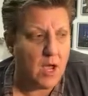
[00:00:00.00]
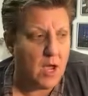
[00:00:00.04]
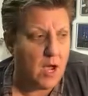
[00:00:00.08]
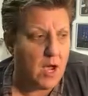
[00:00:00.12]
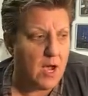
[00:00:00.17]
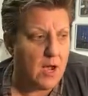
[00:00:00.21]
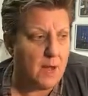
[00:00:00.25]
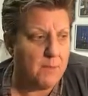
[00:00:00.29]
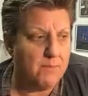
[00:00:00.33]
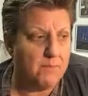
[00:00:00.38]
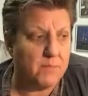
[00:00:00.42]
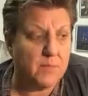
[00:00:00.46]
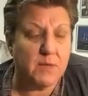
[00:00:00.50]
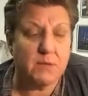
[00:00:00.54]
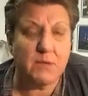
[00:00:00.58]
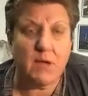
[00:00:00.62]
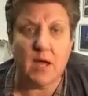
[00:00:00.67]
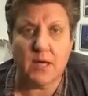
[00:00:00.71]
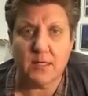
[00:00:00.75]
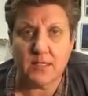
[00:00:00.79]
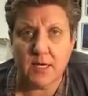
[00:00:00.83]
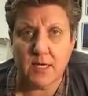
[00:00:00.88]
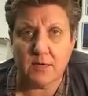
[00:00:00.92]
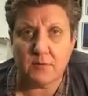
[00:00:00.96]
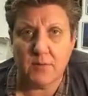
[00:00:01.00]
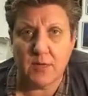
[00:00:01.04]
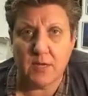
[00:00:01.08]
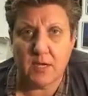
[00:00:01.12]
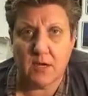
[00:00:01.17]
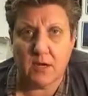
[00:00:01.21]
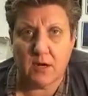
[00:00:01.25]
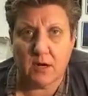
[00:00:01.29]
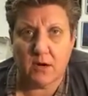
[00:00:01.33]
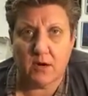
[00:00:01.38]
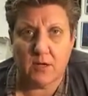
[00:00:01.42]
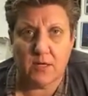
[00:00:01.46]
Um, contact me
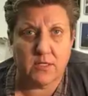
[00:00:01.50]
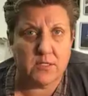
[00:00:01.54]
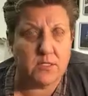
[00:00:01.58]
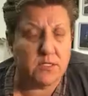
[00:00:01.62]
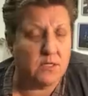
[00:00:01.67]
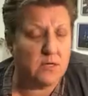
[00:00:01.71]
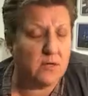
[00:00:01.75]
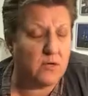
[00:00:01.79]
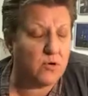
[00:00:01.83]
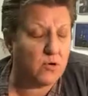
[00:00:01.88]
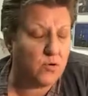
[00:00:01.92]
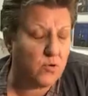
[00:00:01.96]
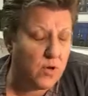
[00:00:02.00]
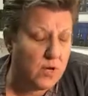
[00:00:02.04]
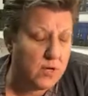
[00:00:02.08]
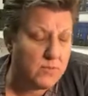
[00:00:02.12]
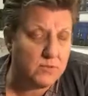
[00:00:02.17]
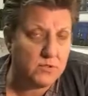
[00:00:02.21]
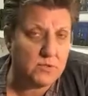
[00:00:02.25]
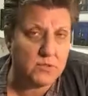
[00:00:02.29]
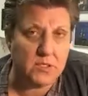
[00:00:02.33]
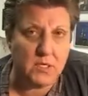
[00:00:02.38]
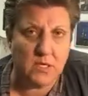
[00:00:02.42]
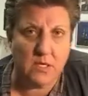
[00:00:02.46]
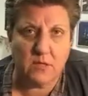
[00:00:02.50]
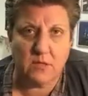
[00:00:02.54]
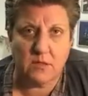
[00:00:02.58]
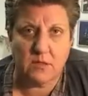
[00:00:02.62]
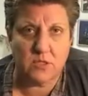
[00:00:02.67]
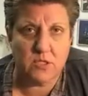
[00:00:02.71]
here. It's an incredible deal.